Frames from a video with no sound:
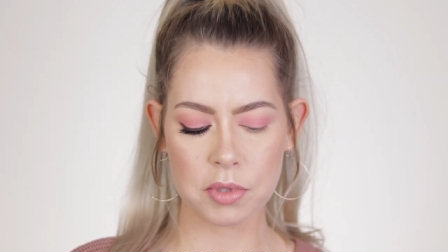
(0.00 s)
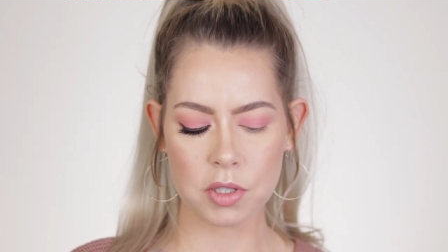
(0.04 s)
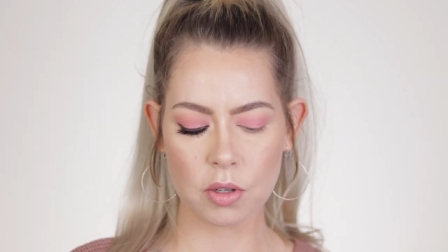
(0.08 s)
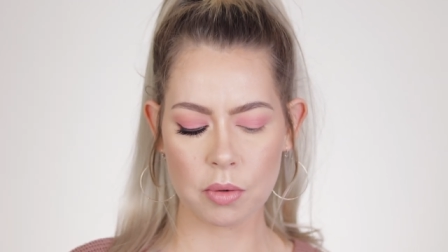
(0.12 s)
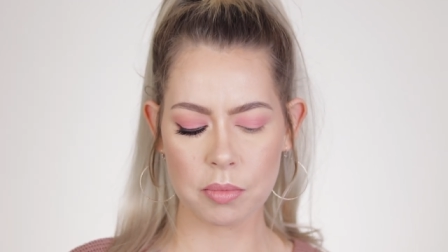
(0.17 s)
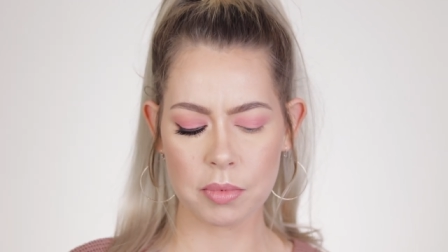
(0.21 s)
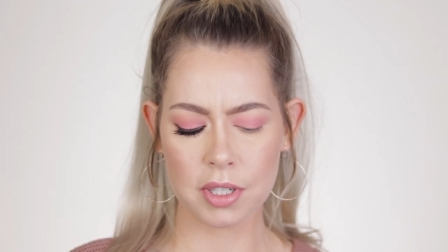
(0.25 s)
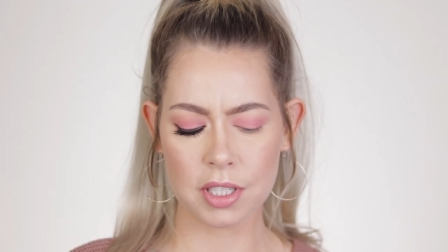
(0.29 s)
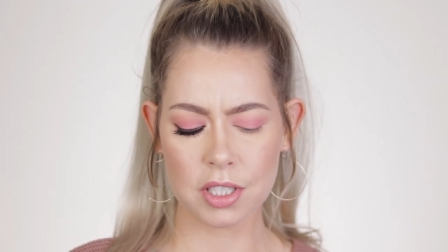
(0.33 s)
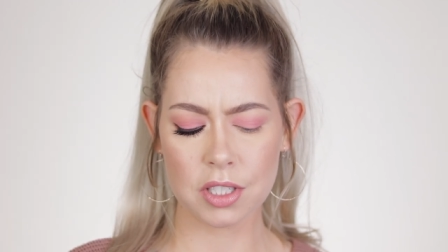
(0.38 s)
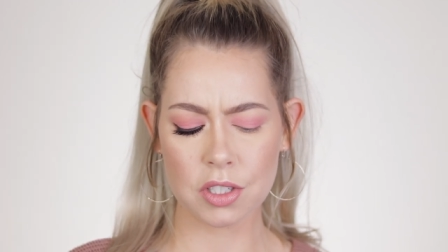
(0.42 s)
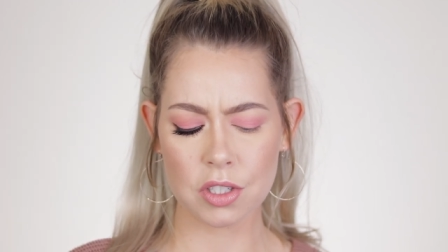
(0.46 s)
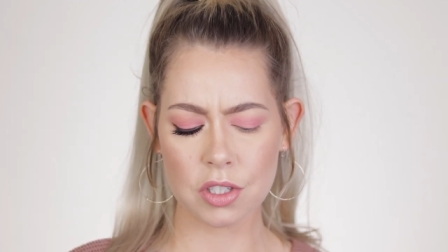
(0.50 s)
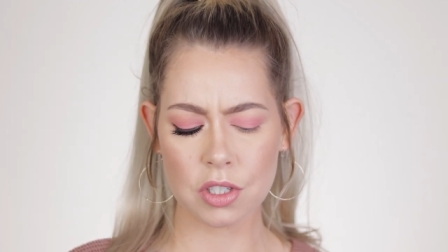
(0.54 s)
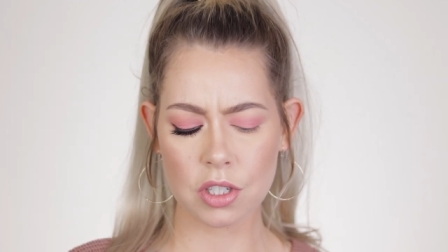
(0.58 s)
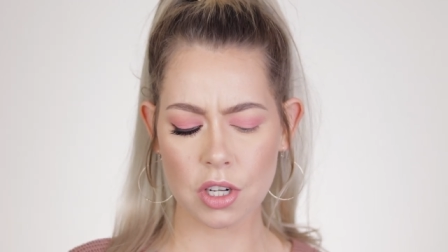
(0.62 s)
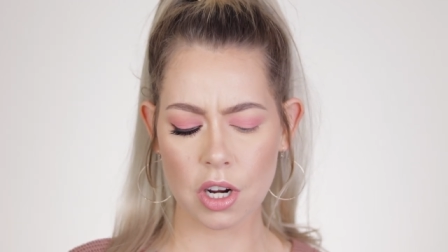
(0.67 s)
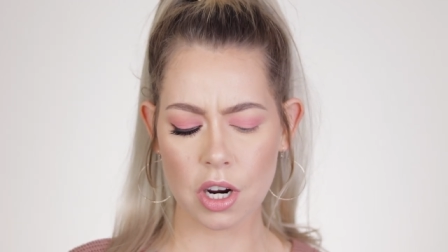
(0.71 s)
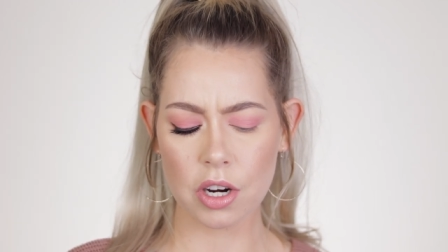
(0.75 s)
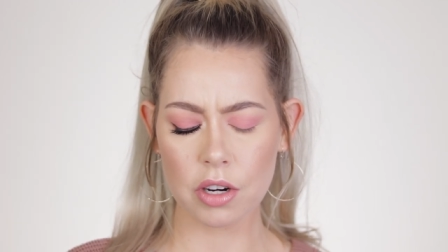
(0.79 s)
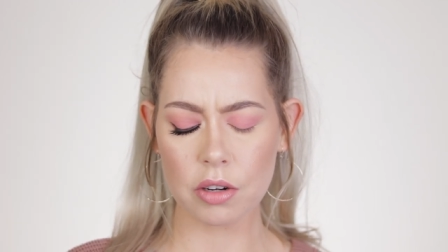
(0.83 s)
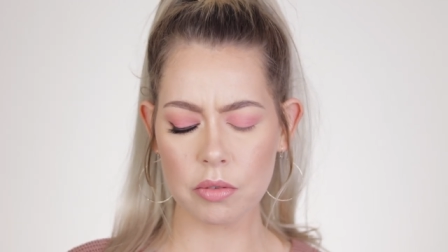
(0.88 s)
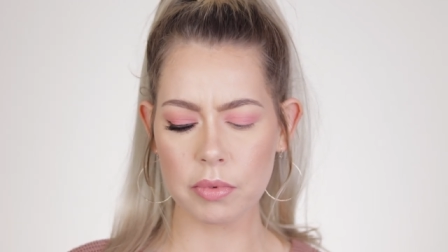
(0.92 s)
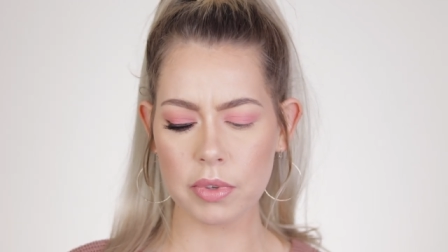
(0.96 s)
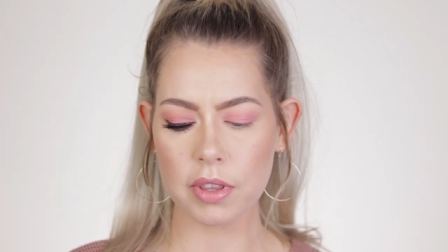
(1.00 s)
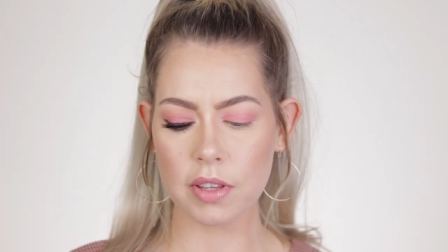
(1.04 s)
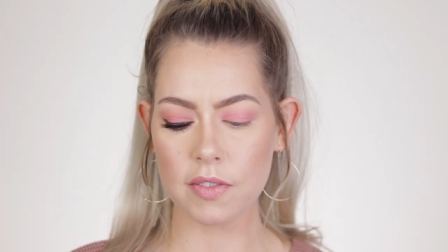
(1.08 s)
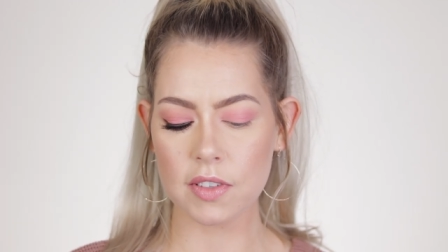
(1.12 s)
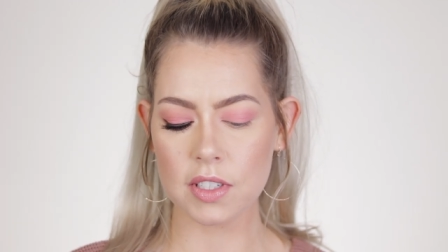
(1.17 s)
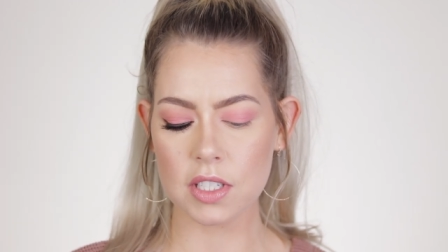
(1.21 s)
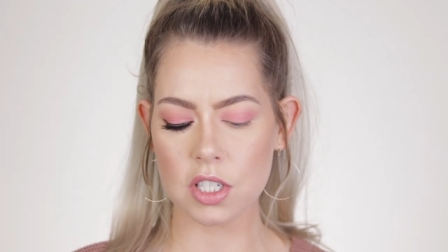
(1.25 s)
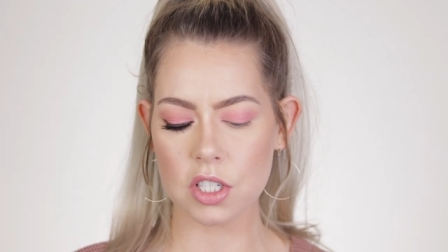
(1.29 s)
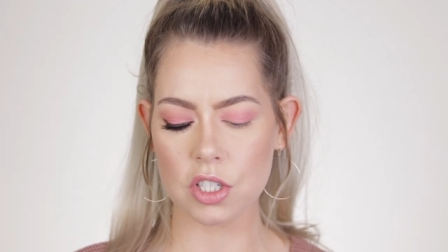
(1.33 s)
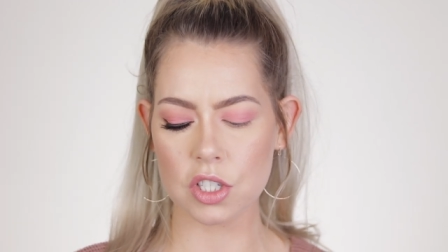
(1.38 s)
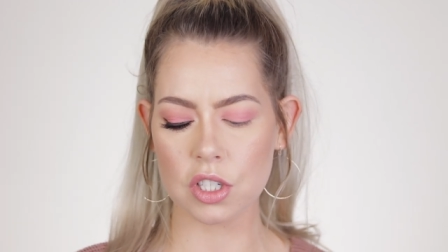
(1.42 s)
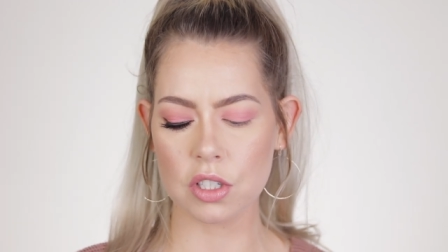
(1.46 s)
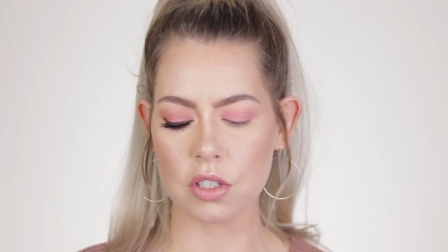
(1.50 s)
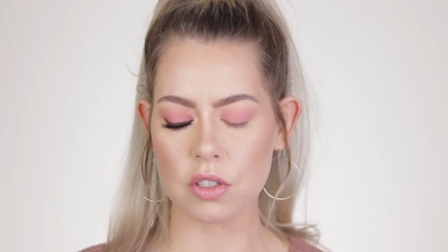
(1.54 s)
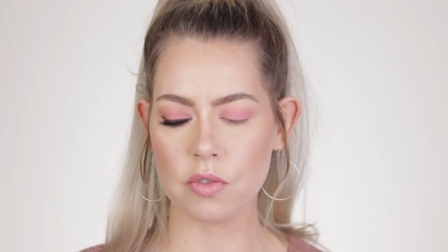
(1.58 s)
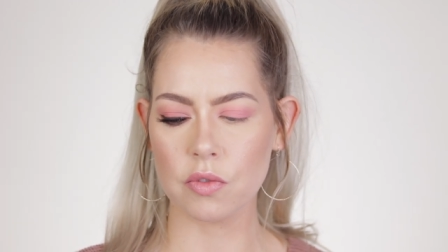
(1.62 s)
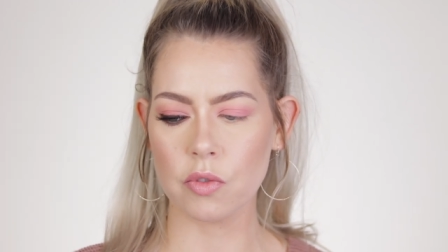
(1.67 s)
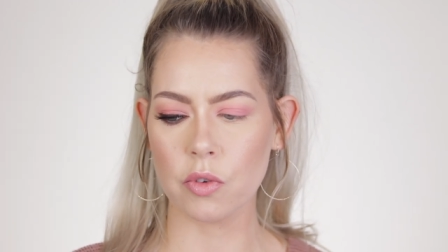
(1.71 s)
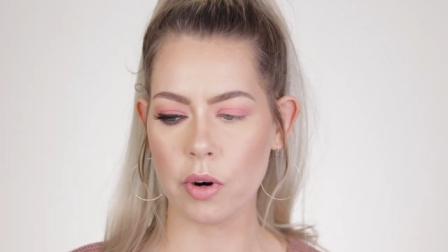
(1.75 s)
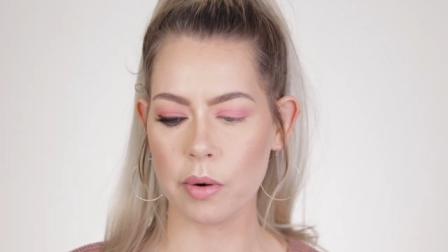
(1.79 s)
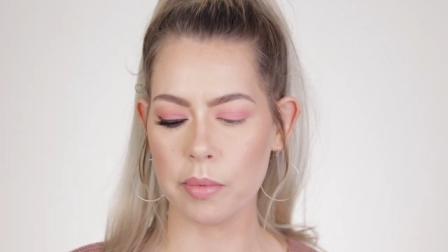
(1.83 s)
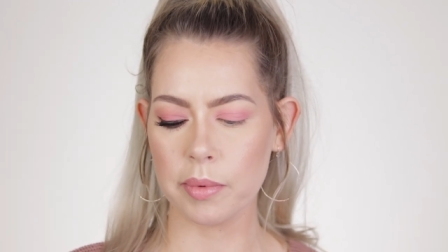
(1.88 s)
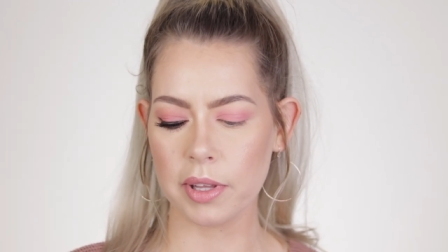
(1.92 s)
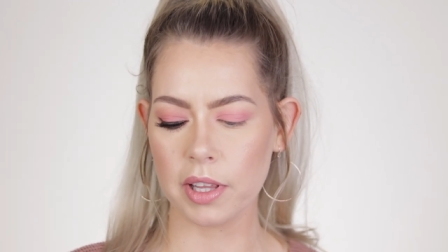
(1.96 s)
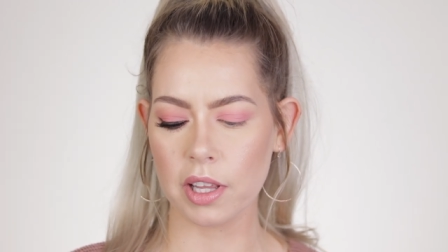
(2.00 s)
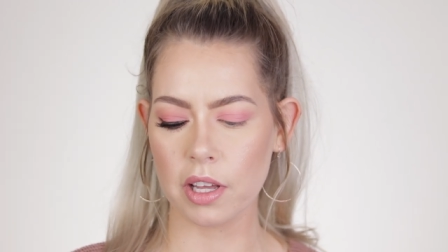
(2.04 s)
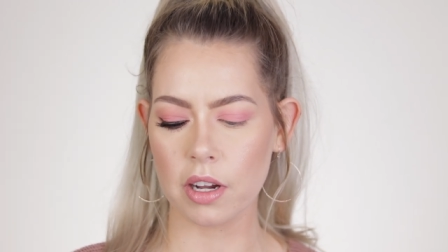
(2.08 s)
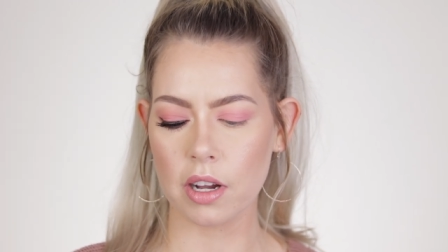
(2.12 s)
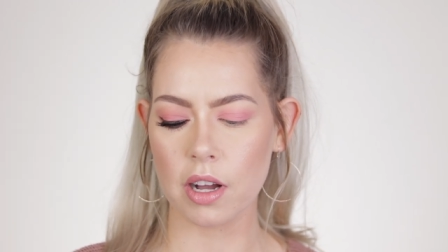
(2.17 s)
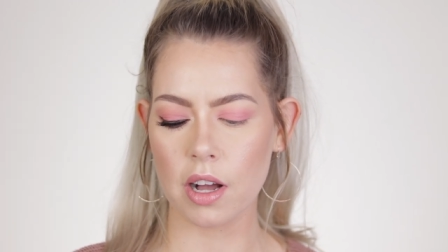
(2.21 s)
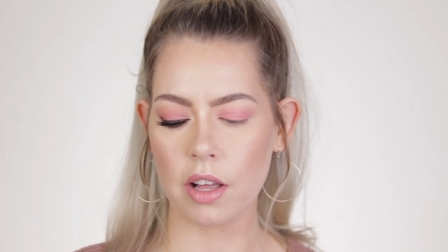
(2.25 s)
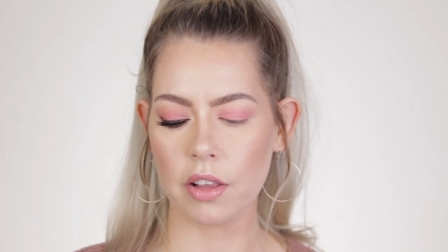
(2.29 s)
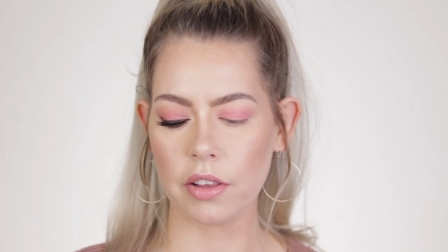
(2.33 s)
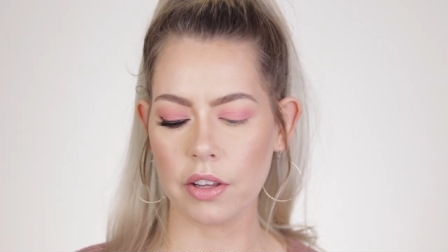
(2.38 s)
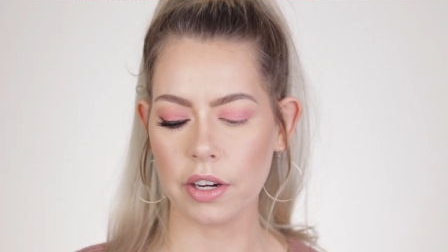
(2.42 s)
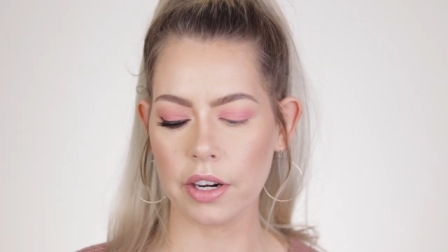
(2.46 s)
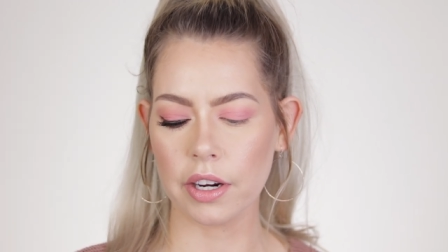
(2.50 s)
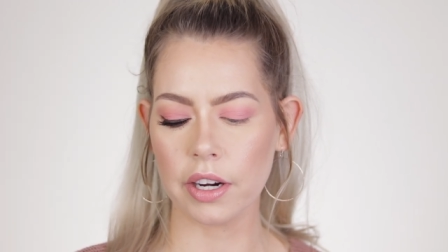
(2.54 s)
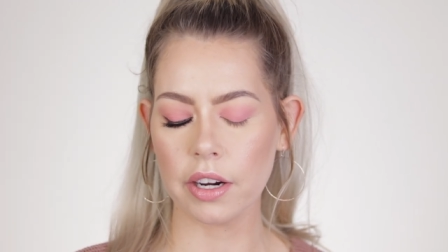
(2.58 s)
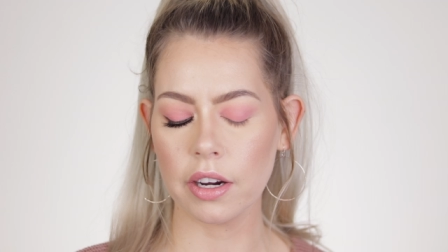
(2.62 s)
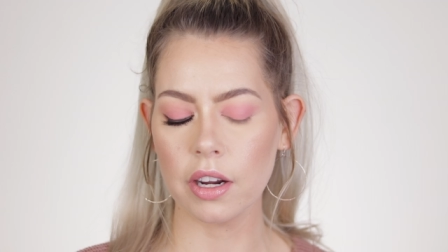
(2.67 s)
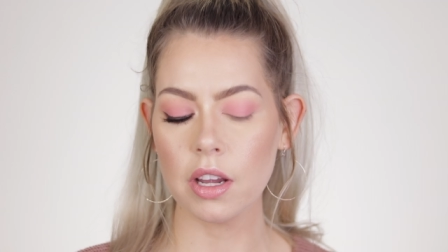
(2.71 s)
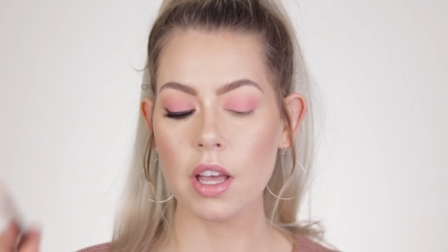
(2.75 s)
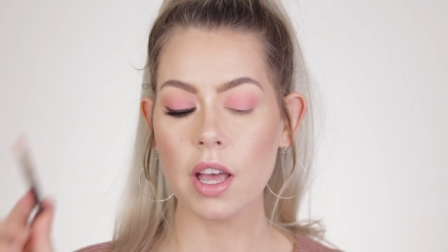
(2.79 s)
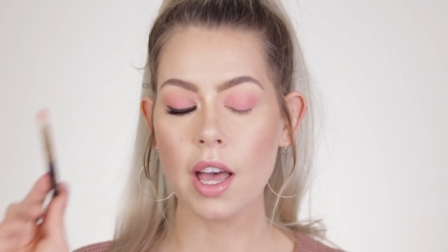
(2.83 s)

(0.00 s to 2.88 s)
So I'm gonna start with the Physicians Formula color.